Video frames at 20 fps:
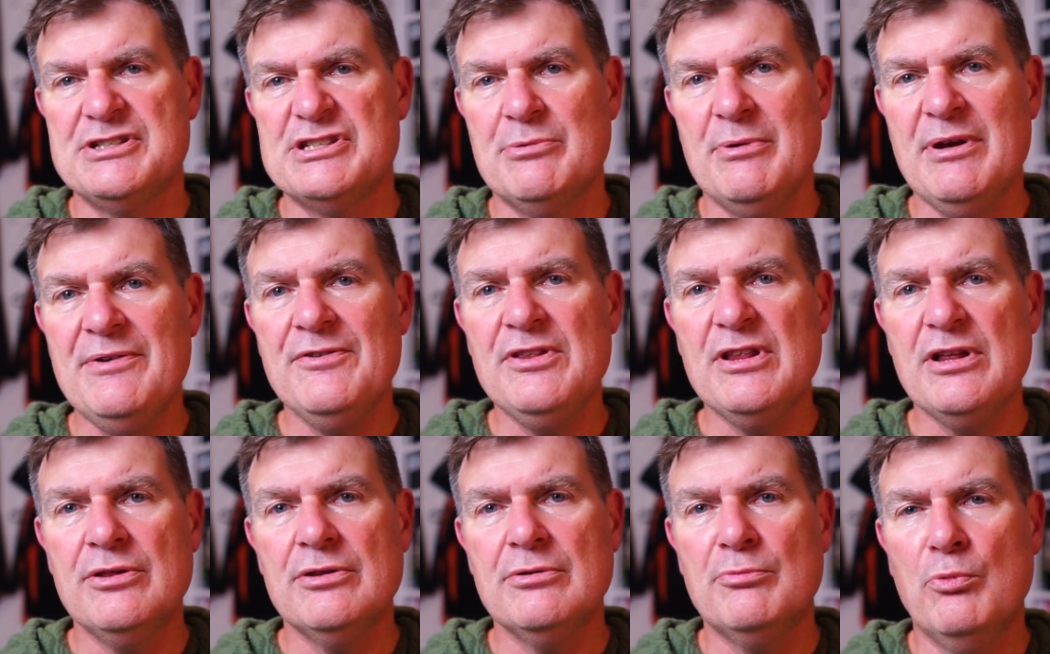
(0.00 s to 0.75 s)
So even
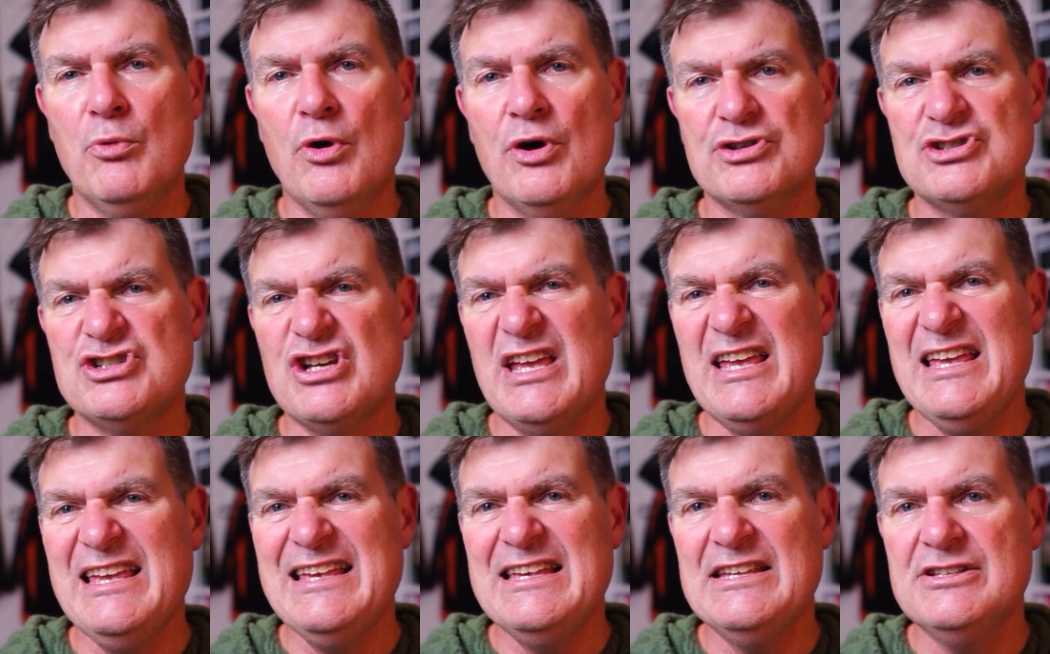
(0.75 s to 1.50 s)
though the watch
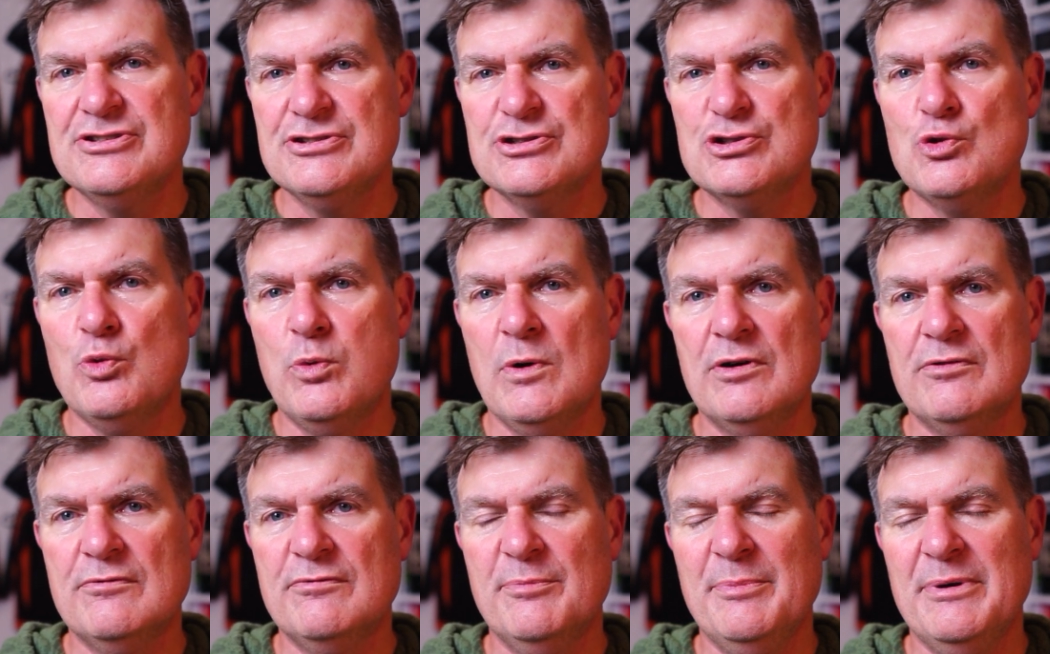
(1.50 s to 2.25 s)
is
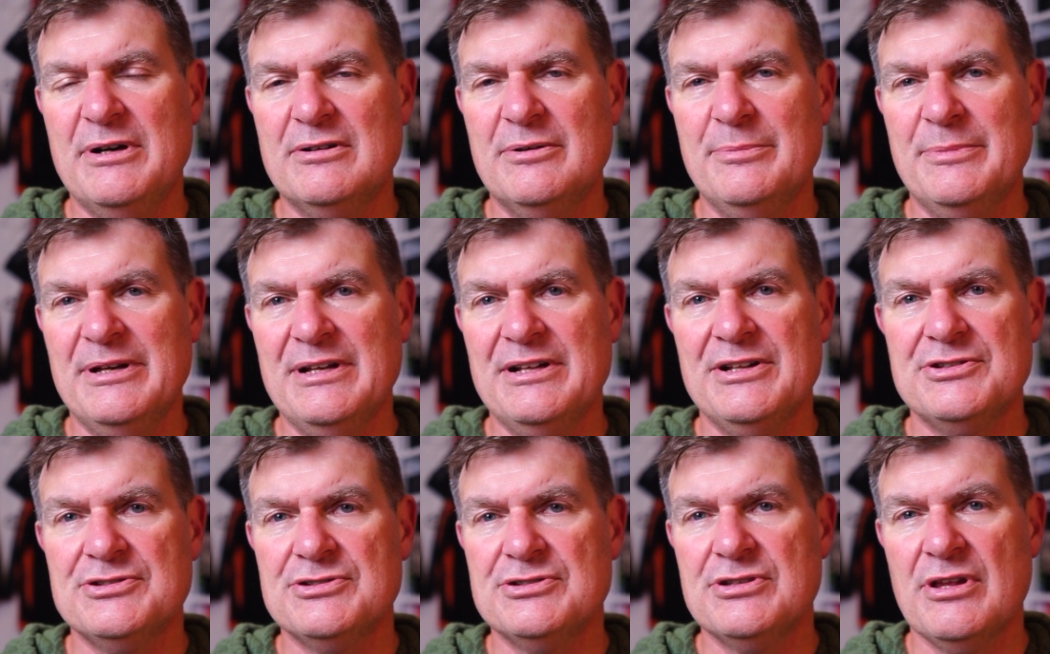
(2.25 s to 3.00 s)
12
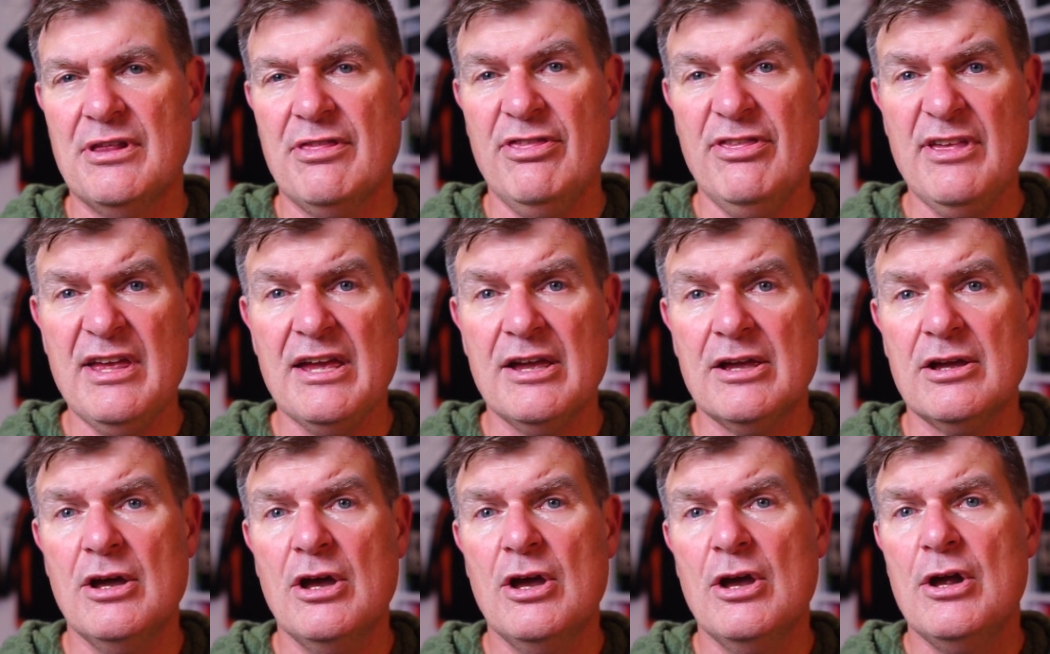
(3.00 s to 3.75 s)
millimeters
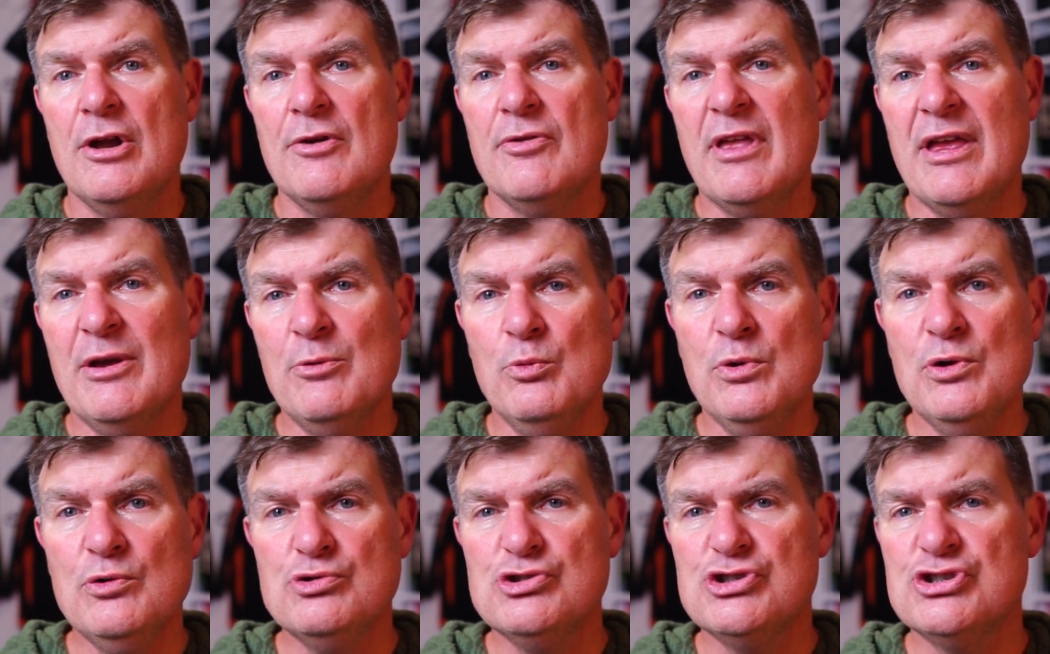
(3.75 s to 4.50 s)
thick, it
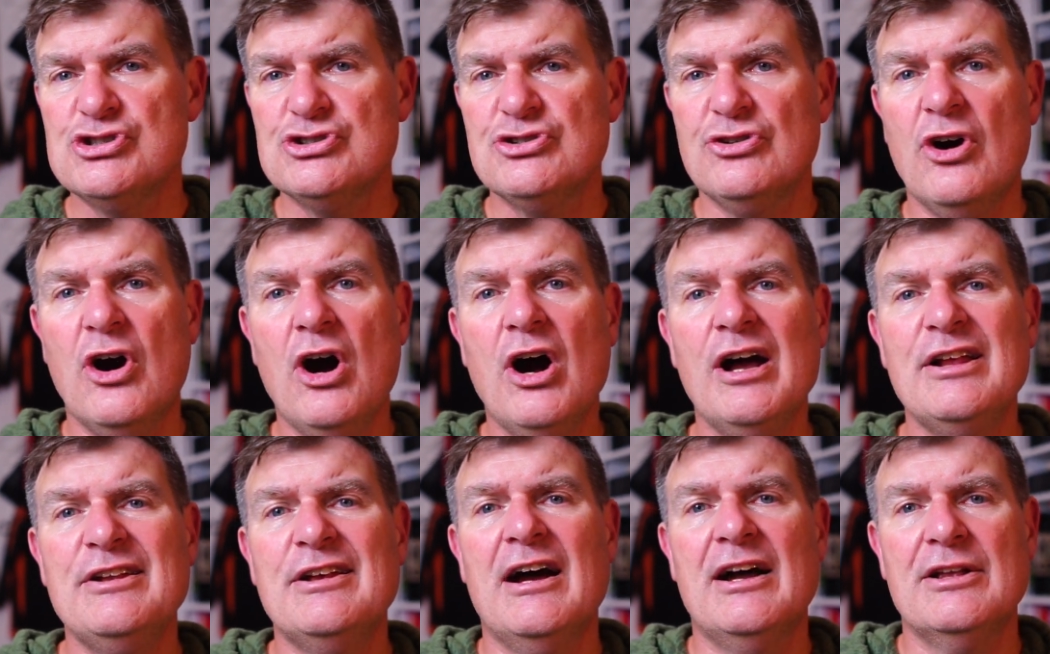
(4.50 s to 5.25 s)
will
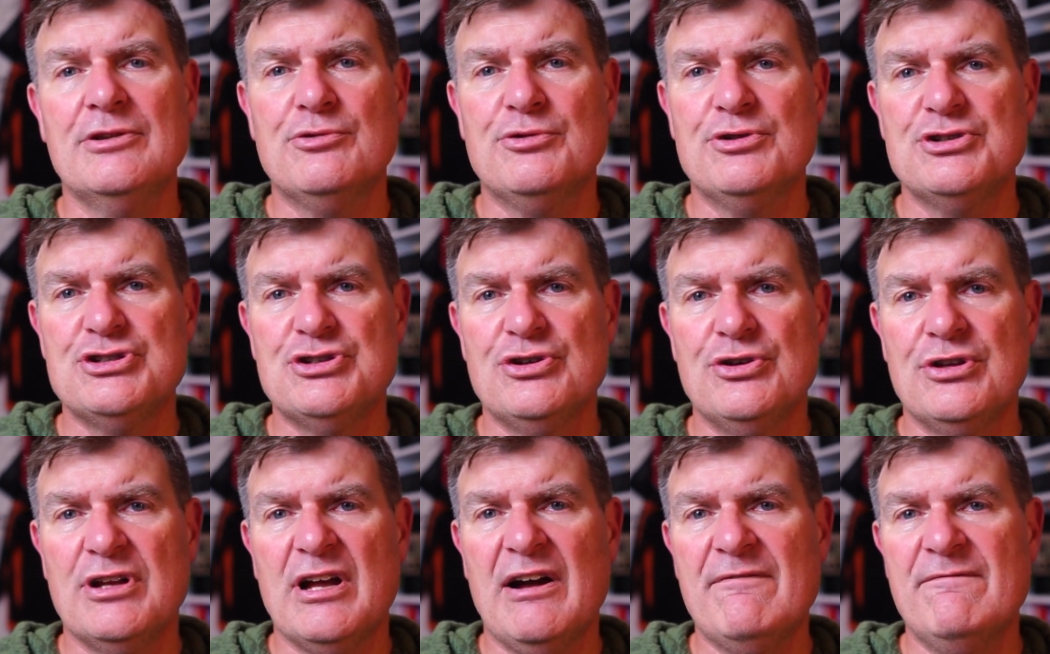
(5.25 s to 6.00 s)
slide under a
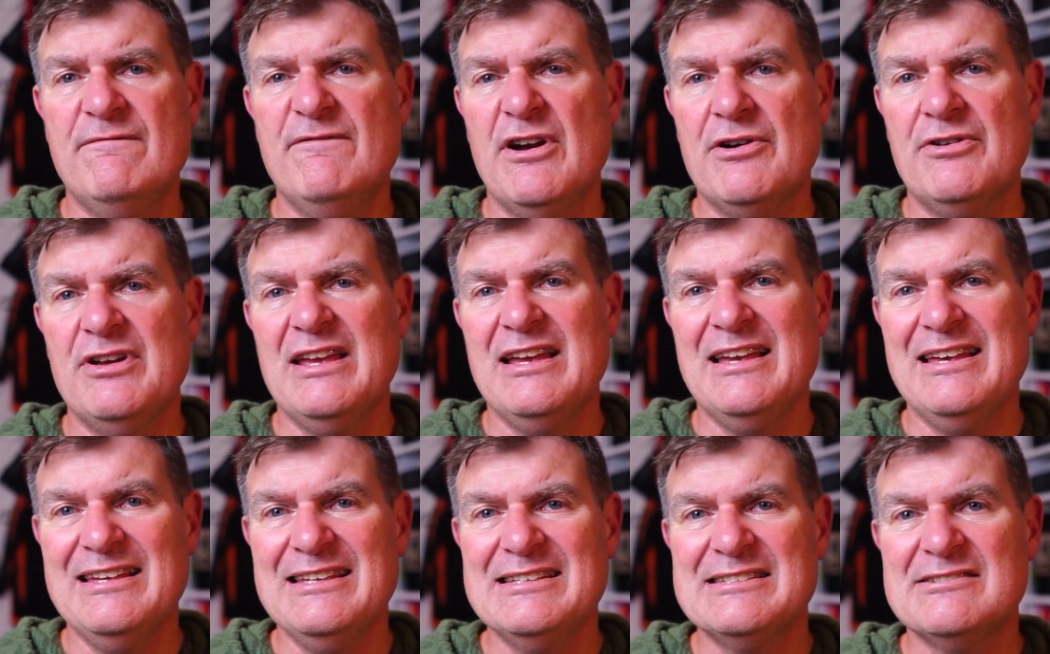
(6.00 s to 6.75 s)
shirt cuff very
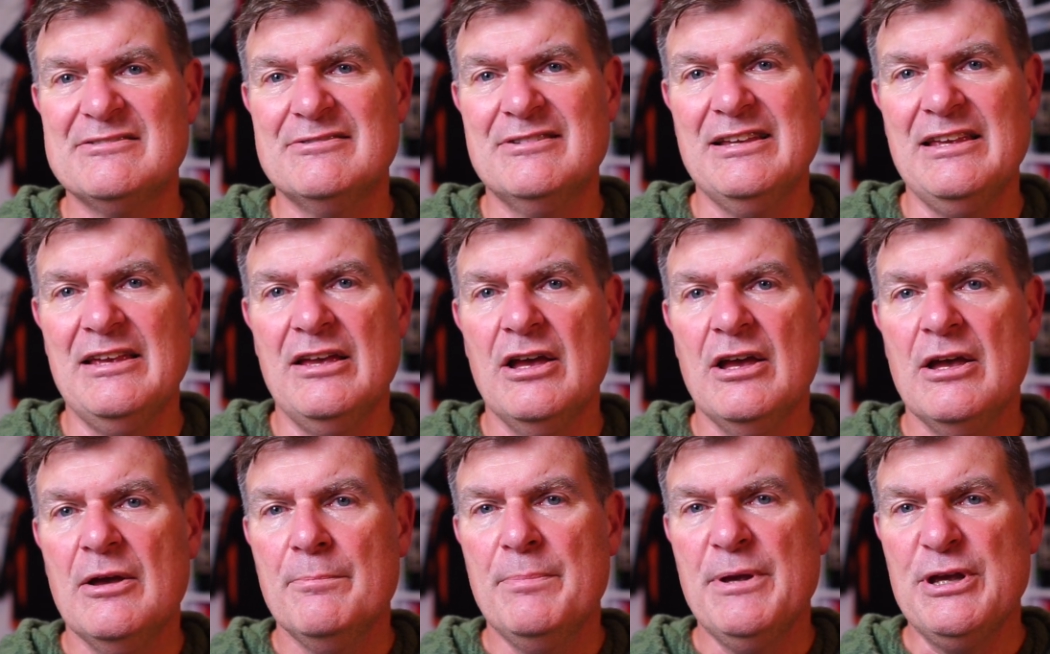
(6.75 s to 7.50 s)
easily
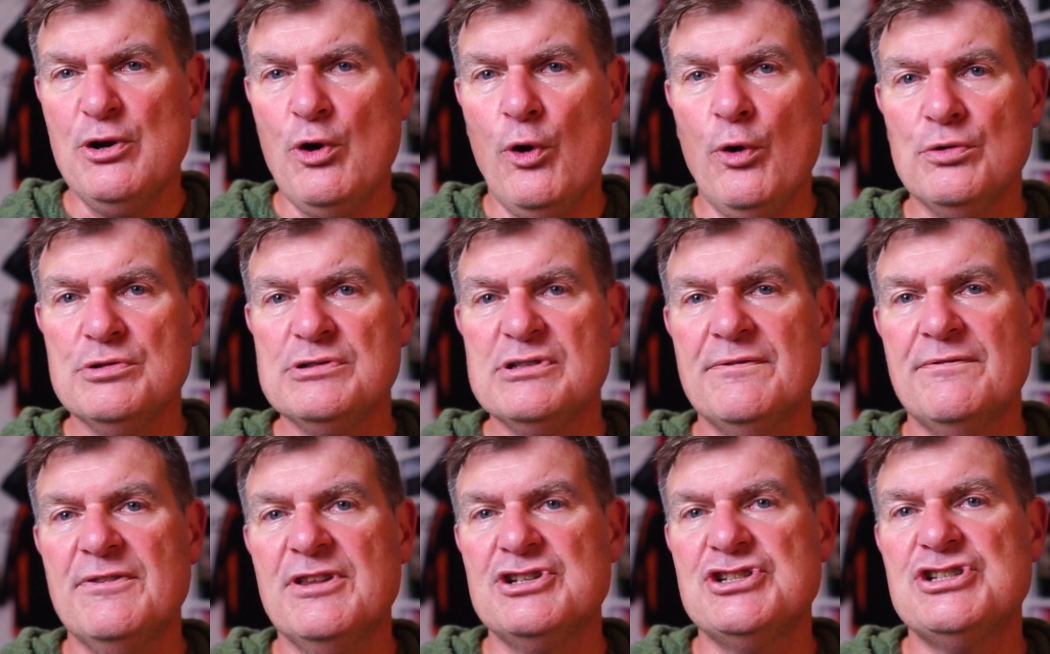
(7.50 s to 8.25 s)
because
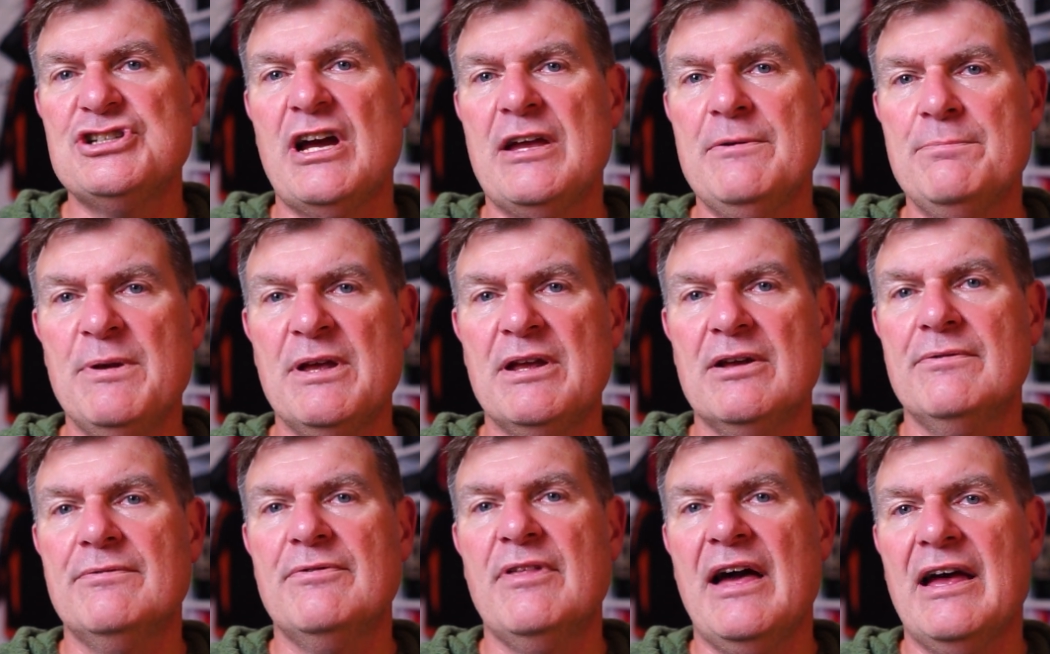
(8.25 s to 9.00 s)
of the shaping
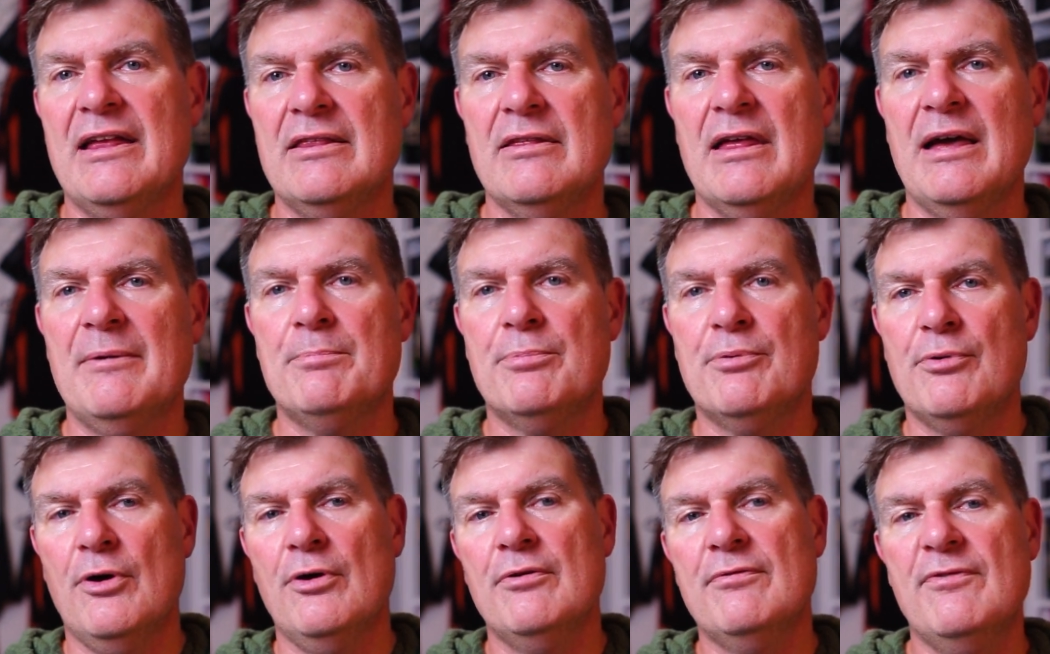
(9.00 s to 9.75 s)
of that
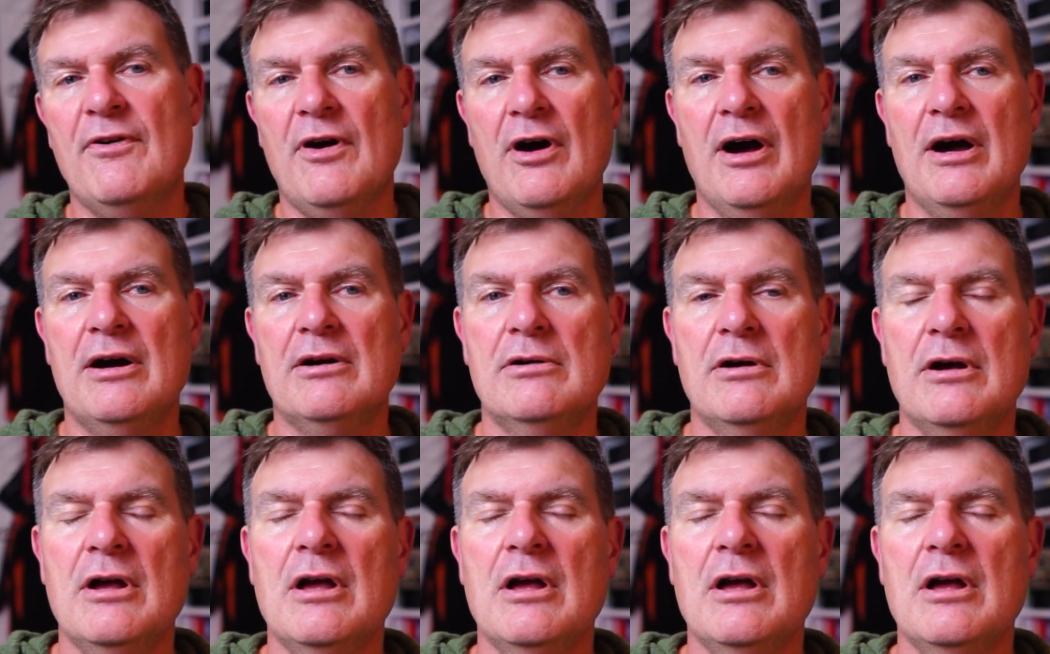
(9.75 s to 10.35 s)
profile.